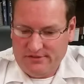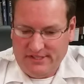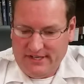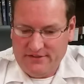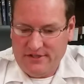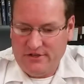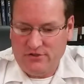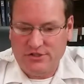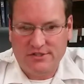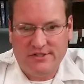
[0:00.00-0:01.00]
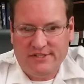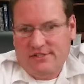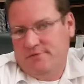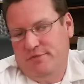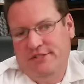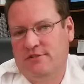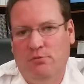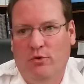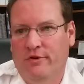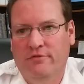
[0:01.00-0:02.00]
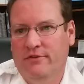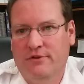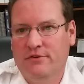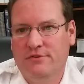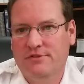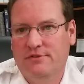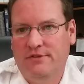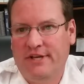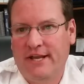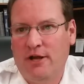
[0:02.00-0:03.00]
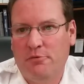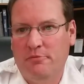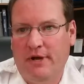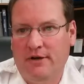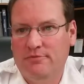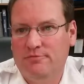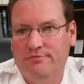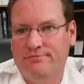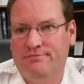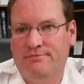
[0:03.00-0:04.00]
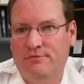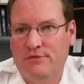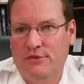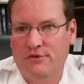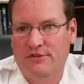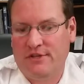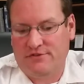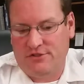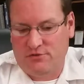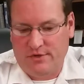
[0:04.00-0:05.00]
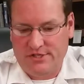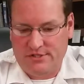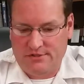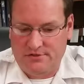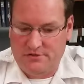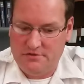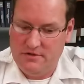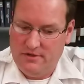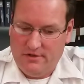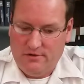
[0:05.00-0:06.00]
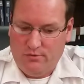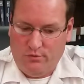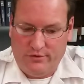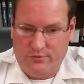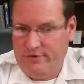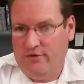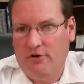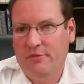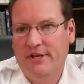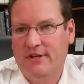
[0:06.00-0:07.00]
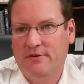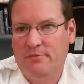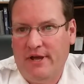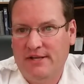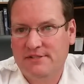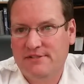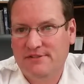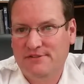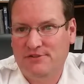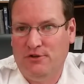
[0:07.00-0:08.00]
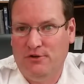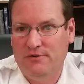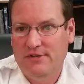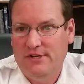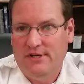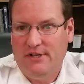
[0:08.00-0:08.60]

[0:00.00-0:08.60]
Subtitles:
get out there and just be supportive of the crews. You got to help them out. They're in tough situations, which we've all been in the past. So